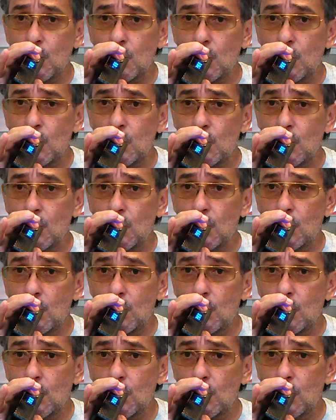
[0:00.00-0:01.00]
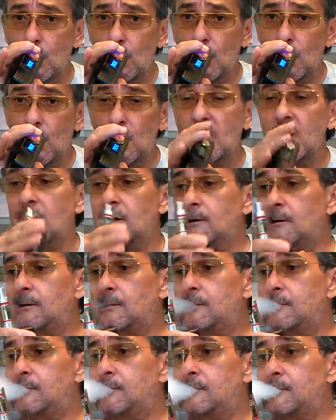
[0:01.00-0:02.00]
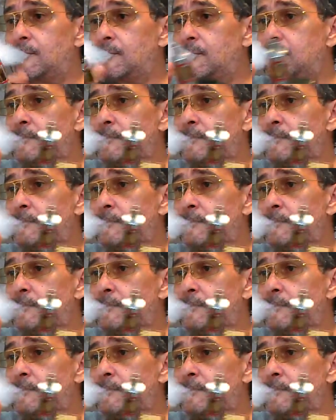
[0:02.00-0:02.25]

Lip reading: (silence)